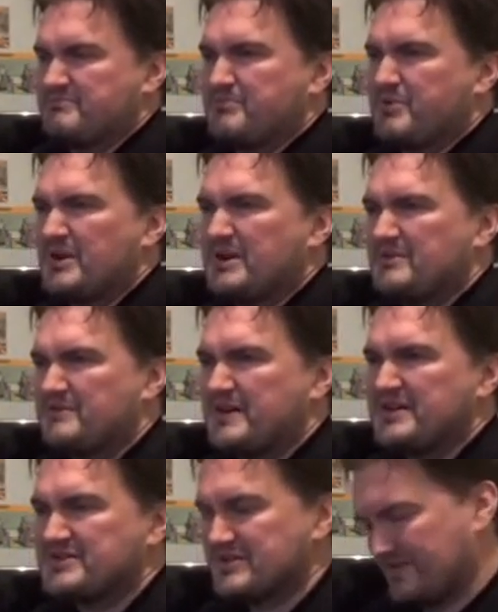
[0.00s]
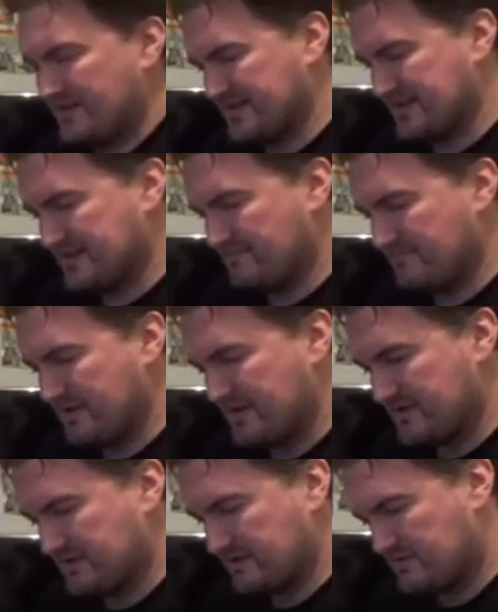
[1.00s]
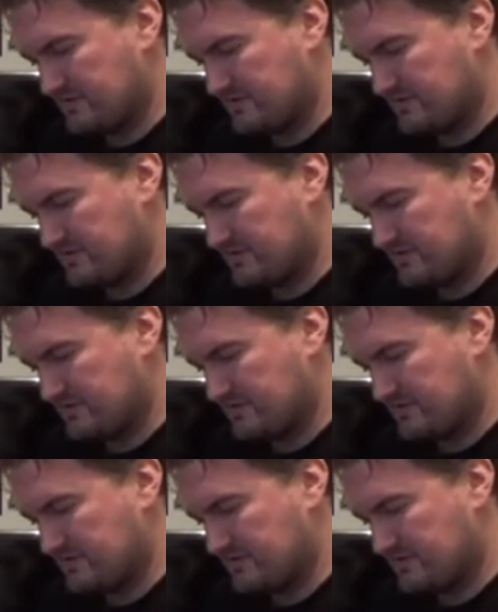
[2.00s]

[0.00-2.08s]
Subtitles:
pulling her face off and it's like a mask.